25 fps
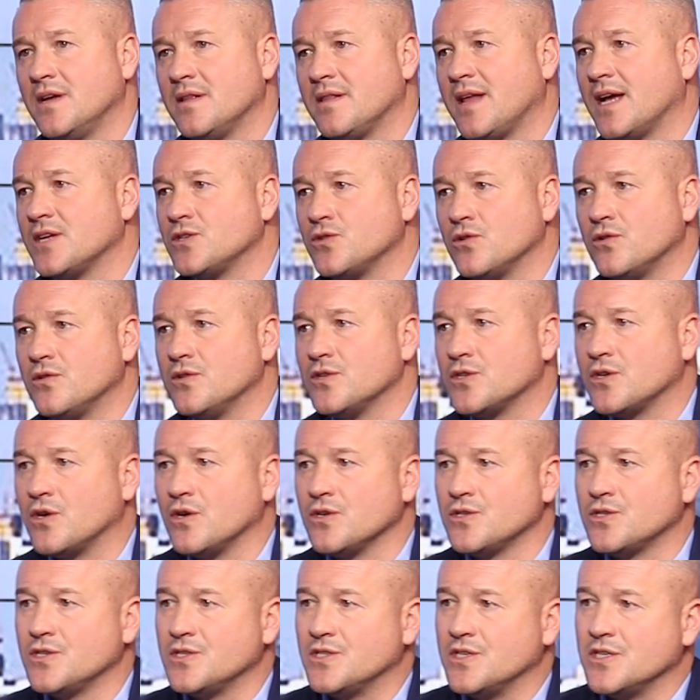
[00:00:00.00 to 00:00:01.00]
That's all that's
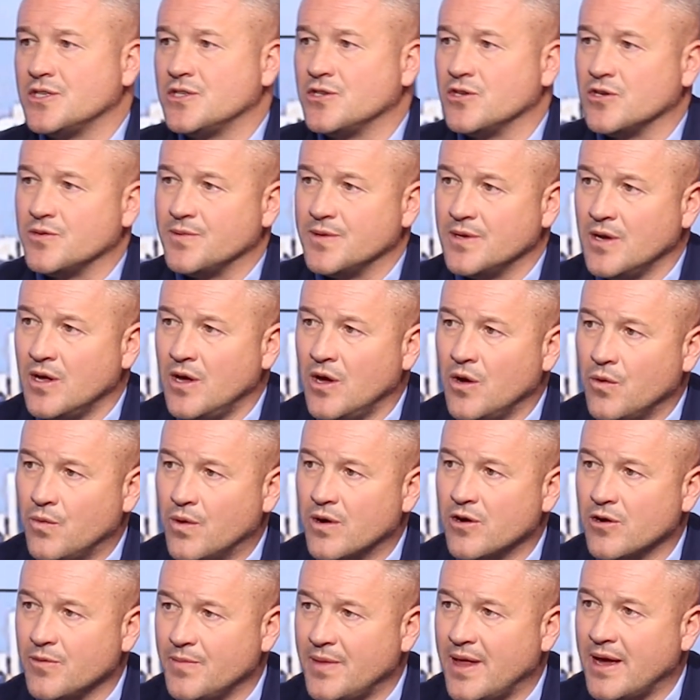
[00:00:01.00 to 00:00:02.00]
cost us this tournament.
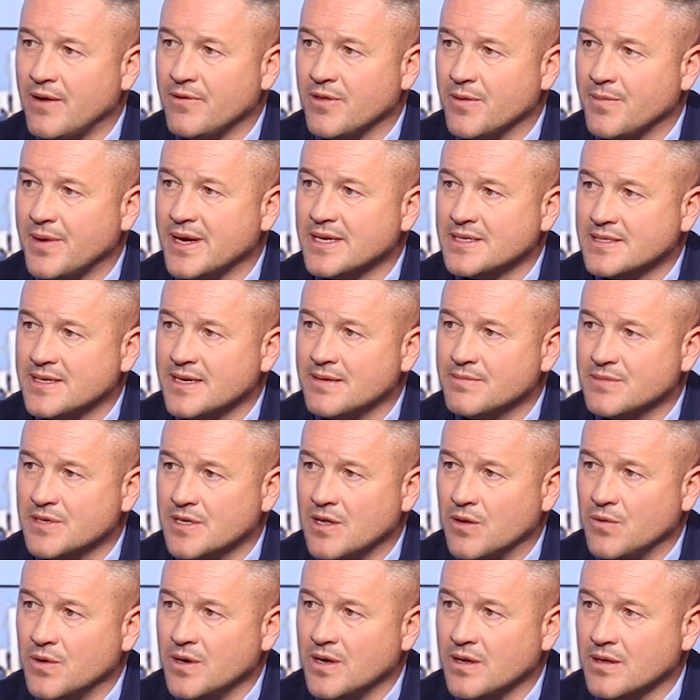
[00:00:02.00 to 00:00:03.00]
We're up there with the best teams in
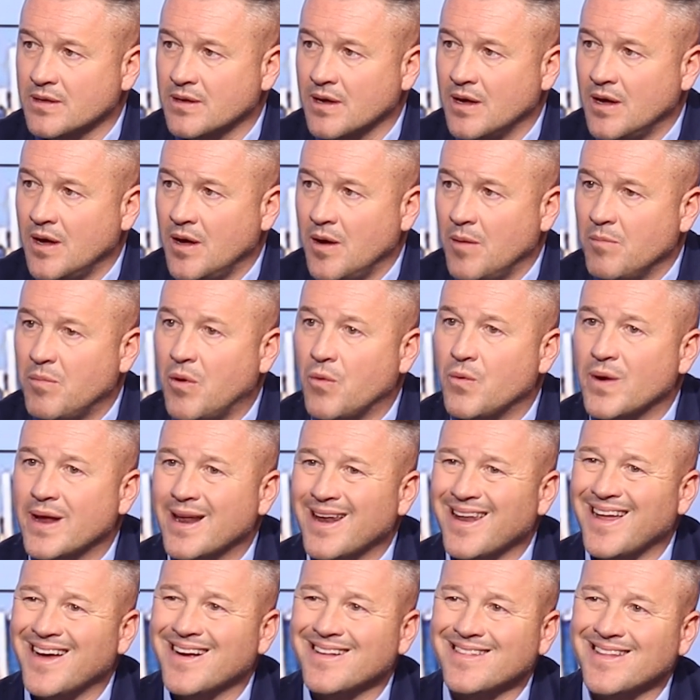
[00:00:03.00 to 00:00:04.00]
the world, but we
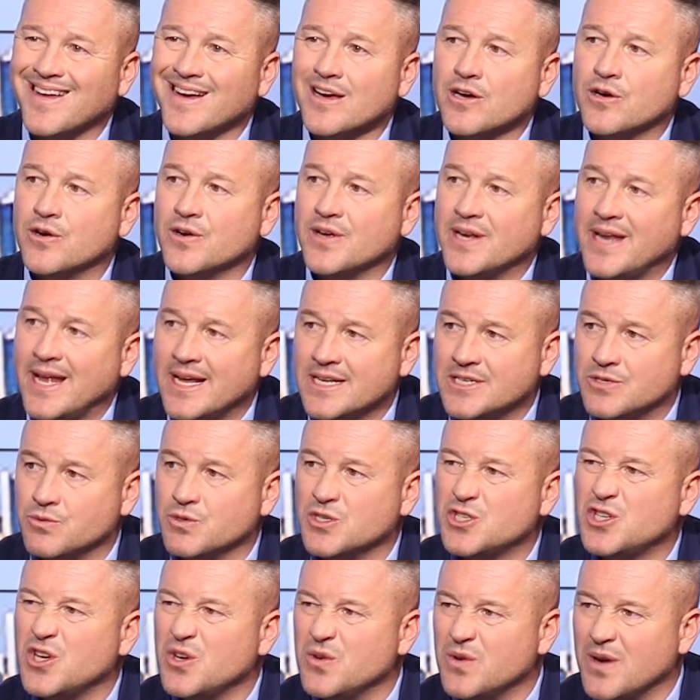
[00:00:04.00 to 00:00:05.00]
lack that cutting edge. We're
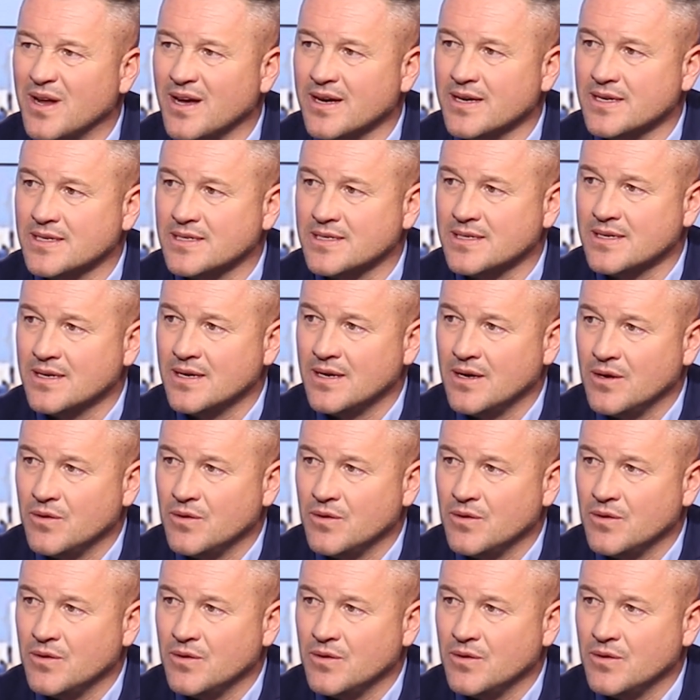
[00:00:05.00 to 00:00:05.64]
too nice.